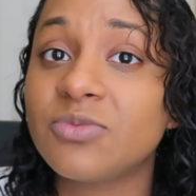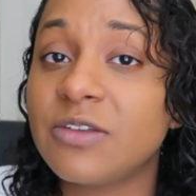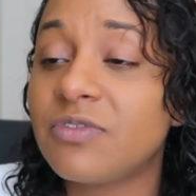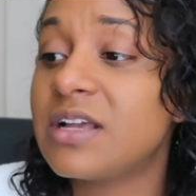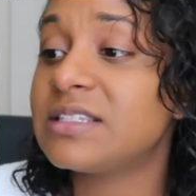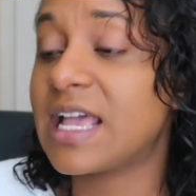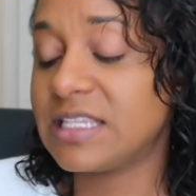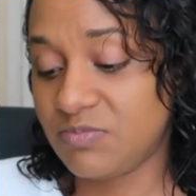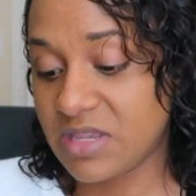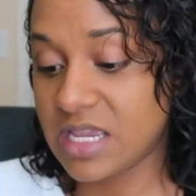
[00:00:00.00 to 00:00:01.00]
reflux
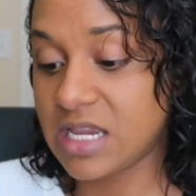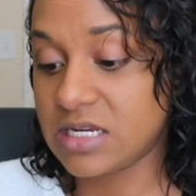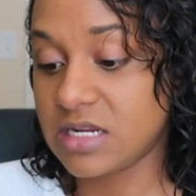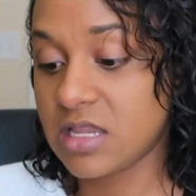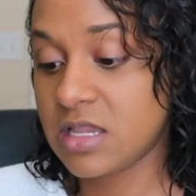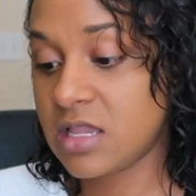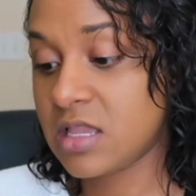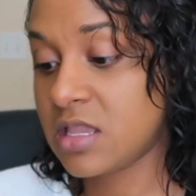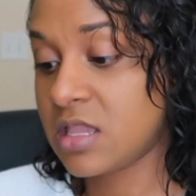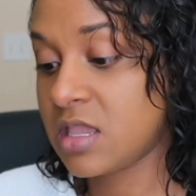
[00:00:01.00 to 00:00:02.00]
has been
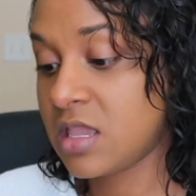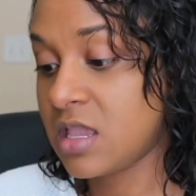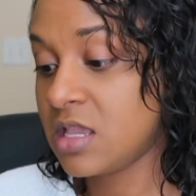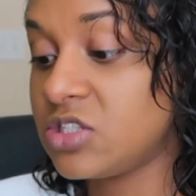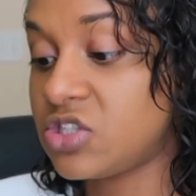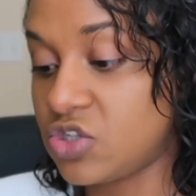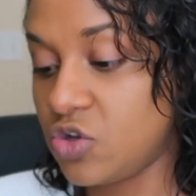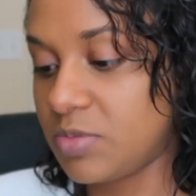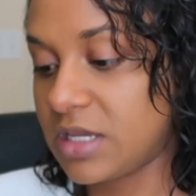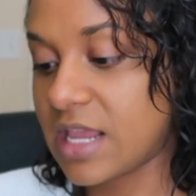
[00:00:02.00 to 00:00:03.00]

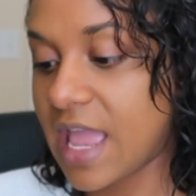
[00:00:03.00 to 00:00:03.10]
stupid.